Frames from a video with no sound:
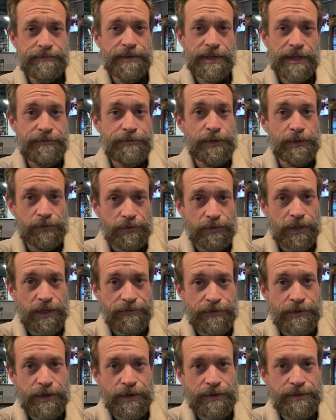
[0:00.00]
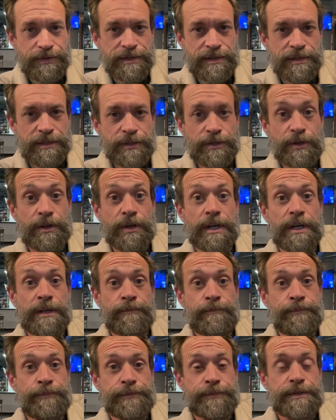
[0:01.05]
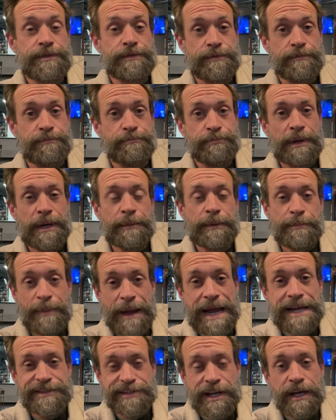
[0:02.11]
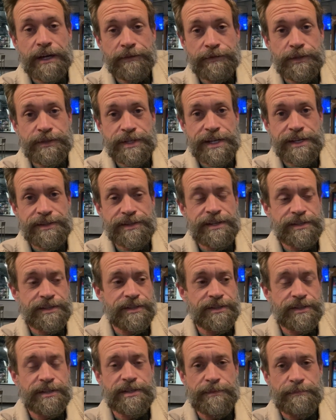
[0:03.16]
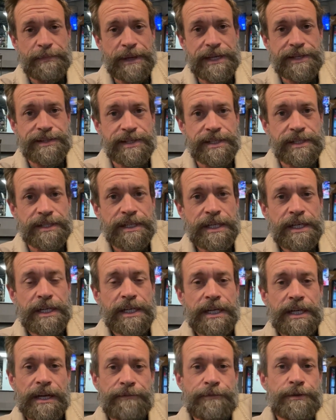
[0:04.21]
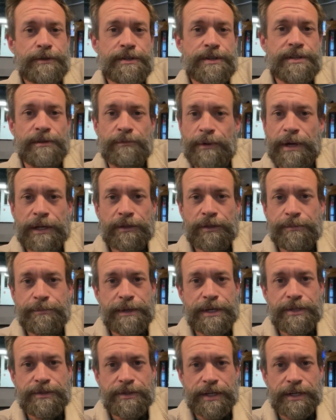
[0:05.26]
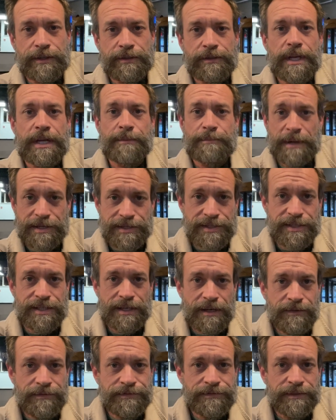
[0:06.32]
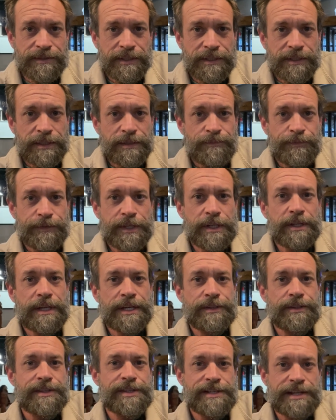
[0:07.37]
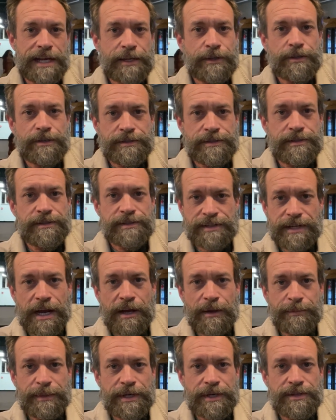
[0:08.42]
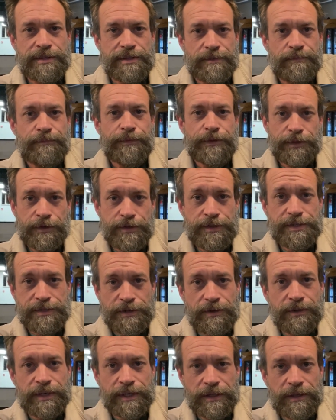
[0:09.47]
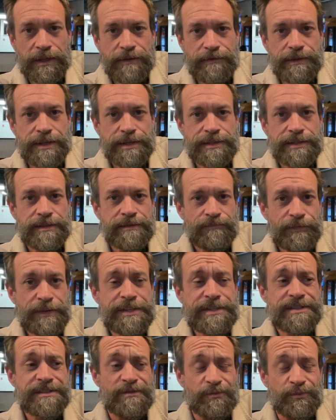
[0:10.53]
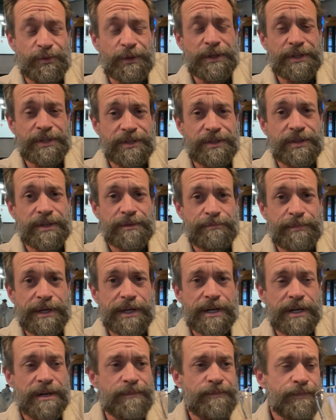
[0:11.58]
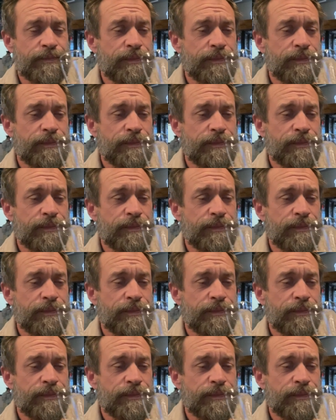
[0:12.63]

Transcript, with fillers: If you love those, you're gonna probably pass out if you taste this because it's amazing. If you're just a regular beer drinker like myself, you like the standard style beers, you're still gonna love this. This is a really good beer.